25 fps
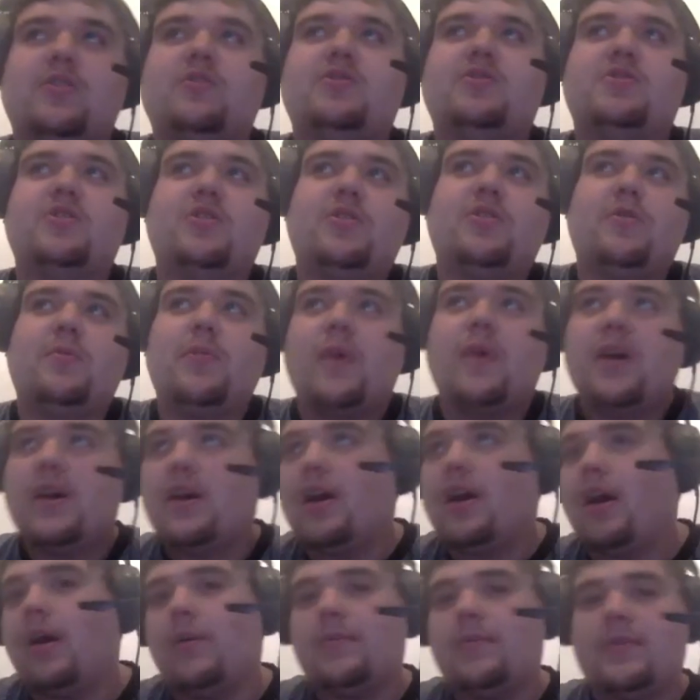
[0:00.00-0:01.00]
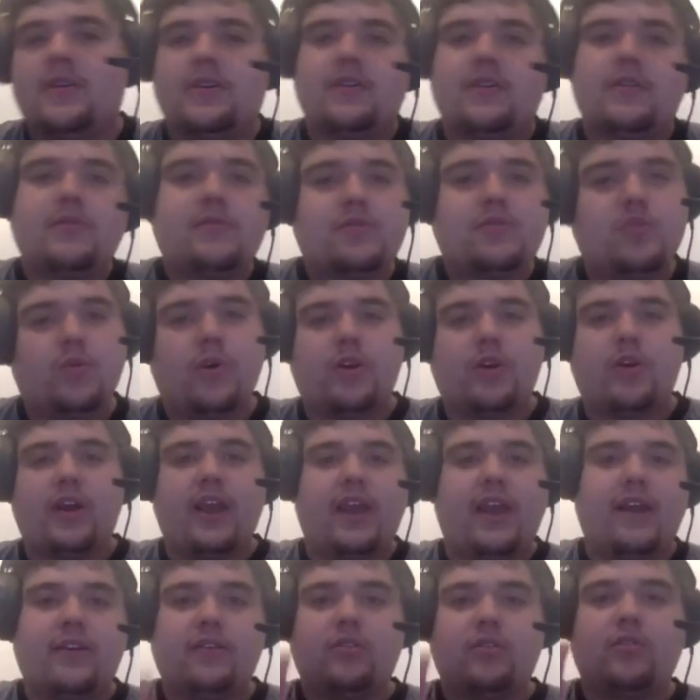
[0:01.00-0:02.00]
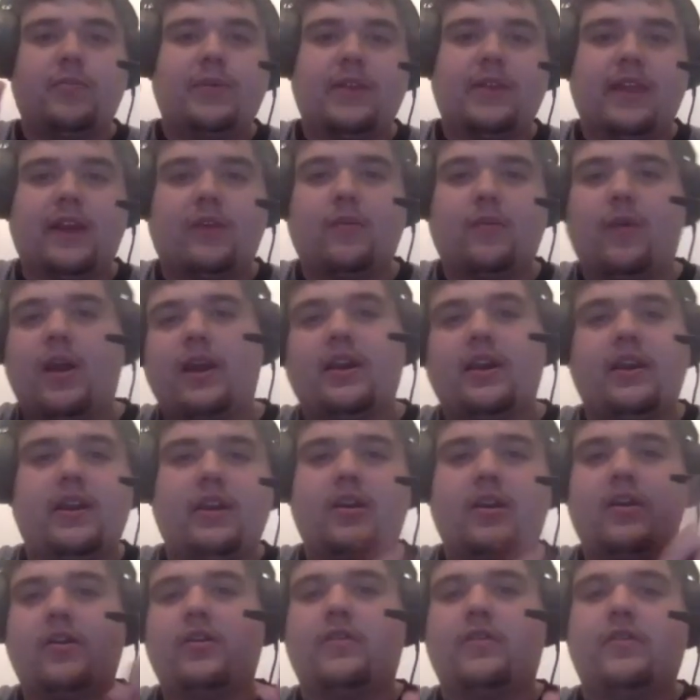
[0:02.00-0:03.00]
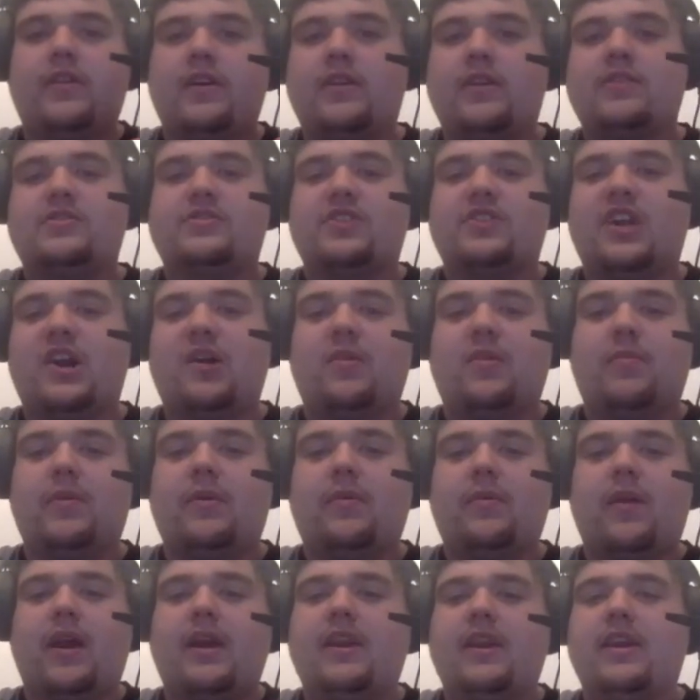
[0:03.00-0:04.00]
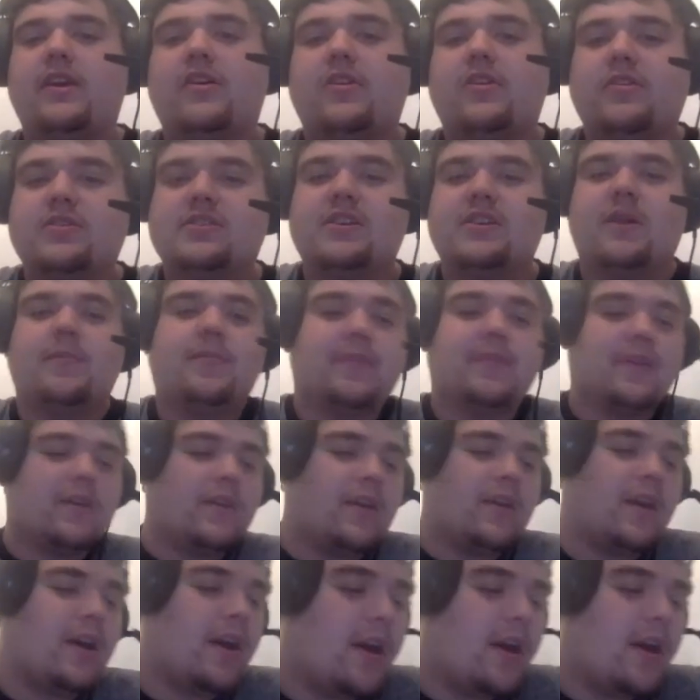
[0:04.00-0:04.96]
YouTube, the Twitter handle will be like right here, and the Instagram will be right here or something.